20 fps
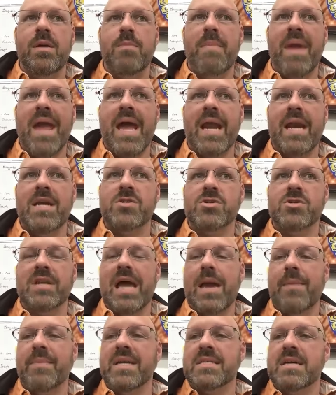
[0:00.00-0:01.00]
manage
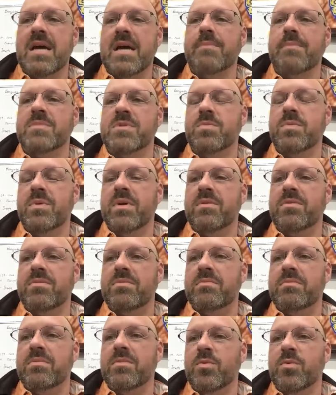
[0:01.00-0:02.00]
lambing times
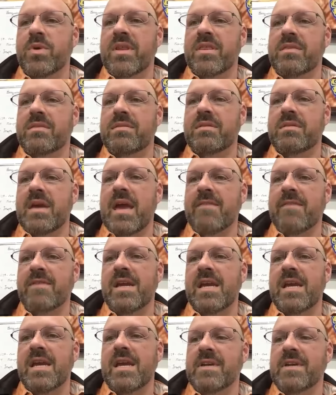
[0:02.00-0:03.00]
with
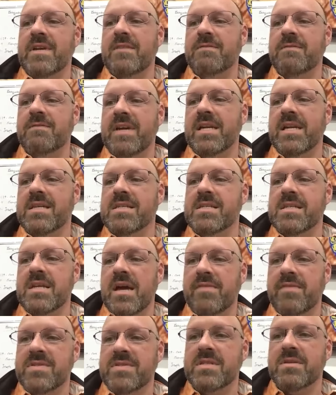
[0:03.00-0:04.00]
heavy evening feedings,
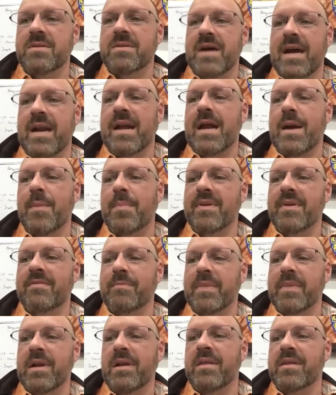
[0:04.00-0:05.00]
I've still had a couple of
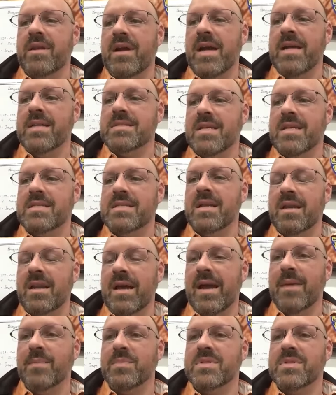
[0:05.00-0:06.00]
middle of the night sets of
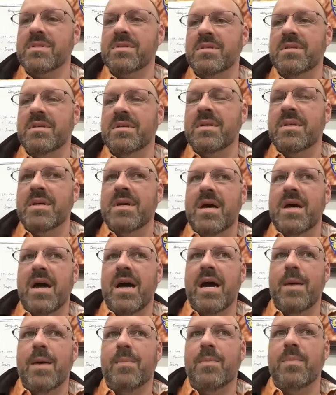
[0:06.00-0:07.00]
lambs.
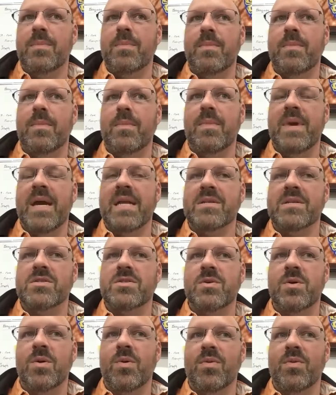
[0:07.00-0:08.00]
And
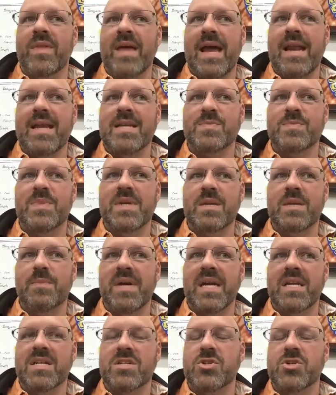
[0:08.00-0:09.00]
so that has been the
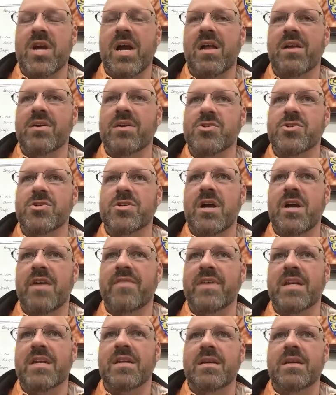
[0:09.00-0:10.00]
biggest challenge
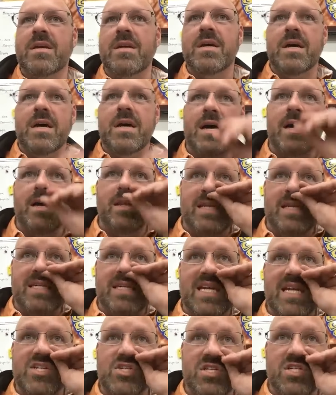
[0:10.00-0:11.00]
of it. The
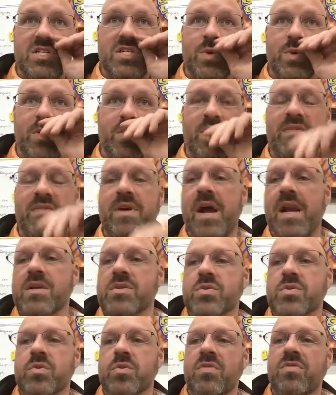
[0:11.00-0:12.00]
intention is when we've got a
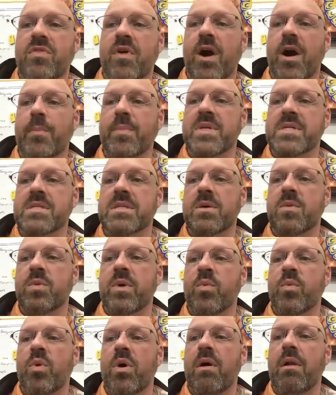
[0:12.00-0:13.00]
school farm is that
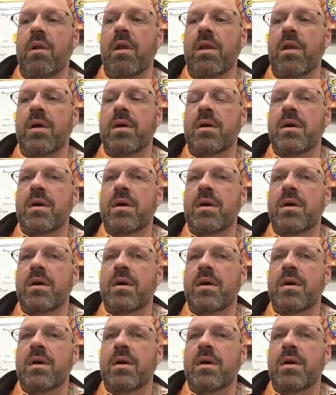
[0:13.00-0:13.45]
we will